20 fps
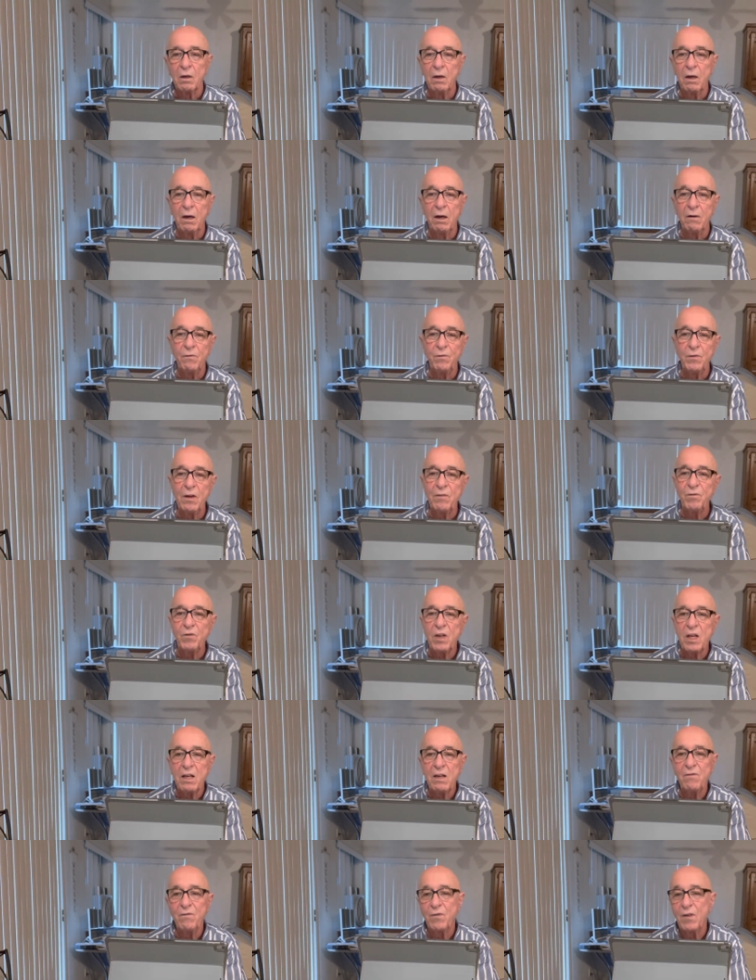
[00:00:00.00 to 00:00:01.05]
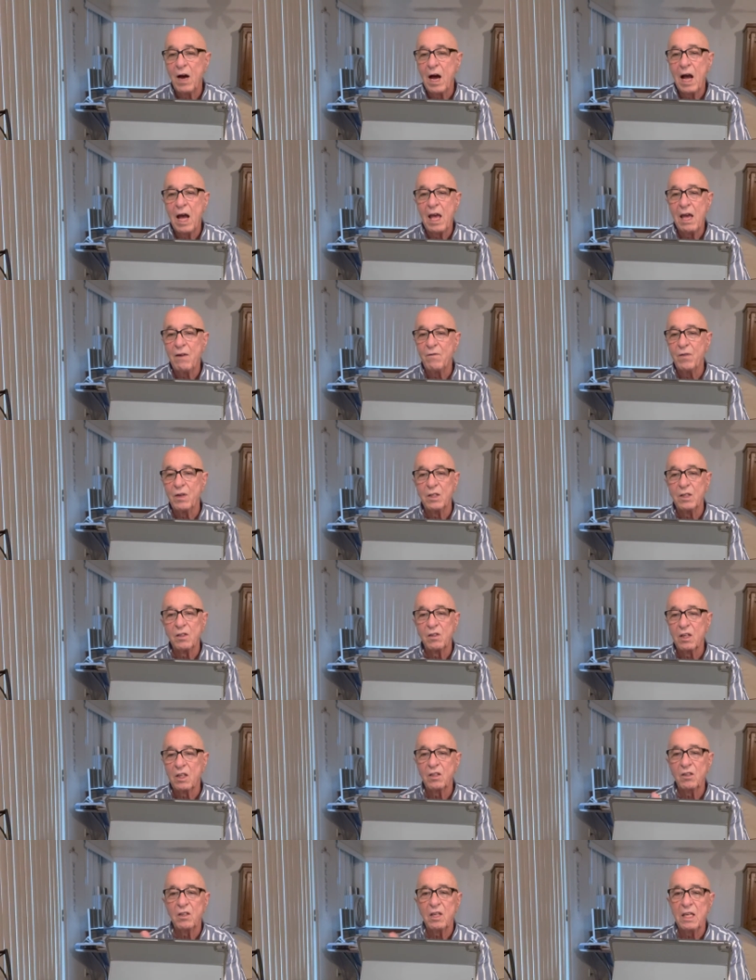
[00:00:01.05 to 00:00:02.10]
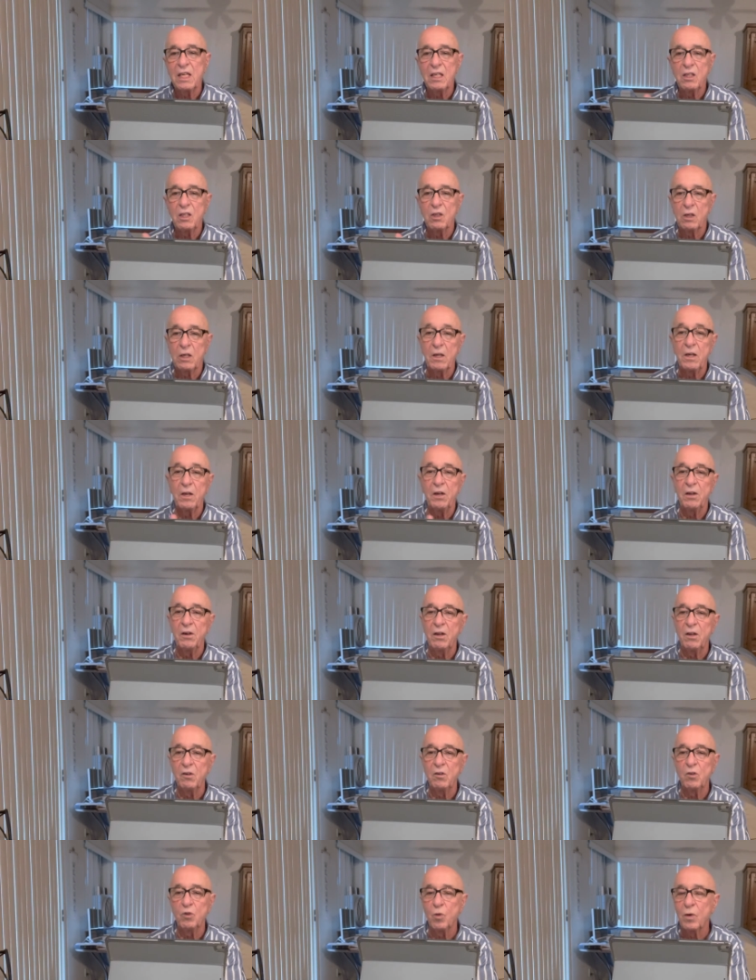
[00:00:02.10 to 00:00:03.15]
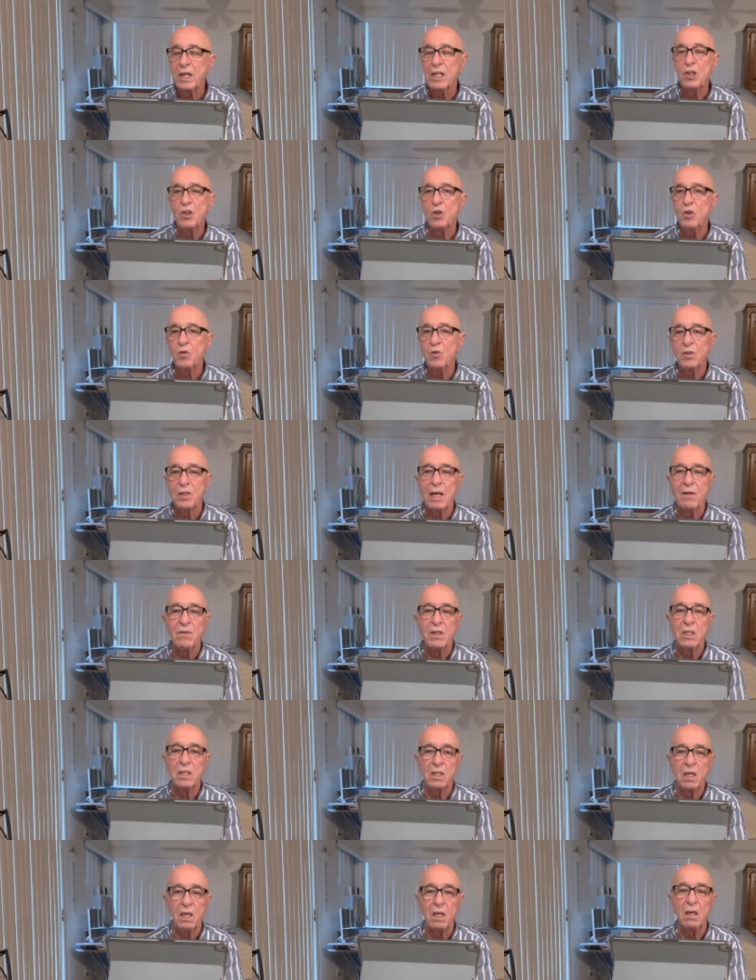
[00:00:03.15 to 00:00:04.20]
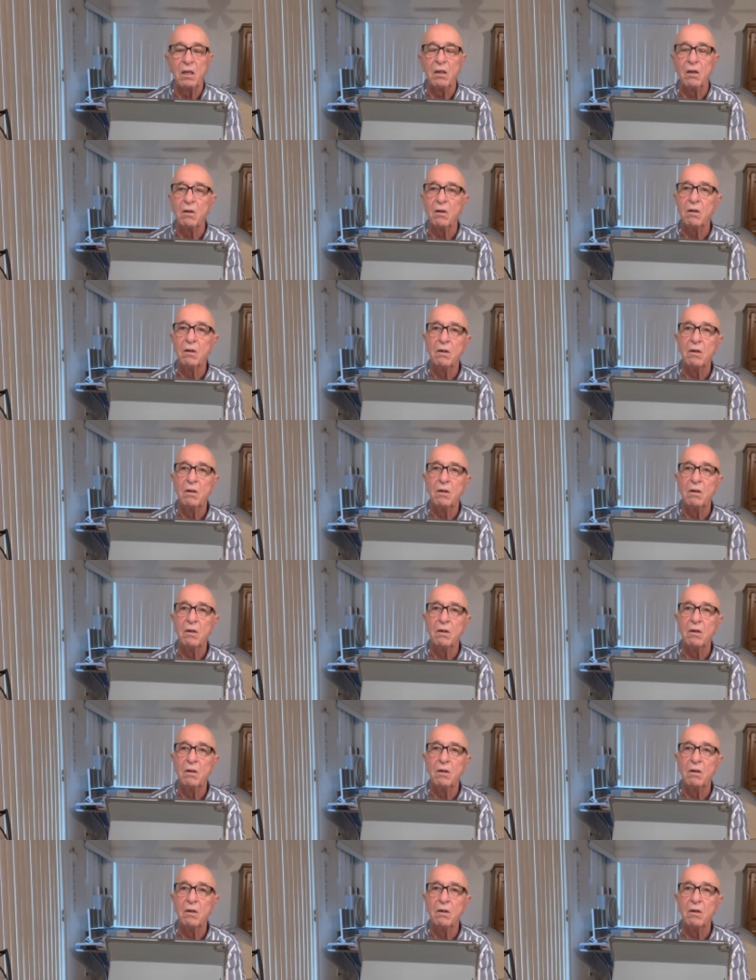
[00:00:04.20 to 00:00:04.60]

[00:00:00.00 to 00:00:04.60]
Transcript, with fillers: uh, 15 5 and 16 10 and 22 17.